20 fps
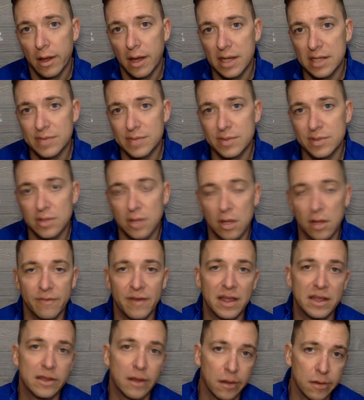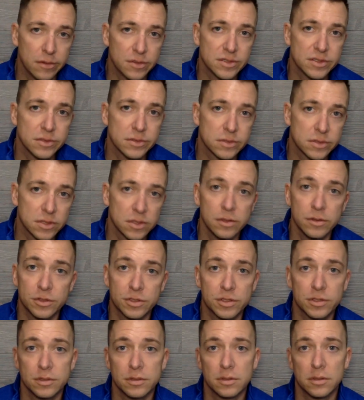I spent all of $8 in
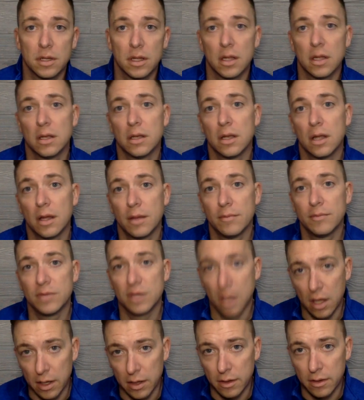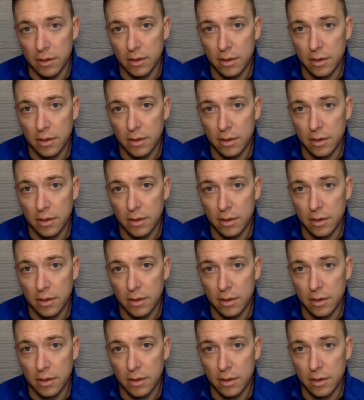solution, and I'm done.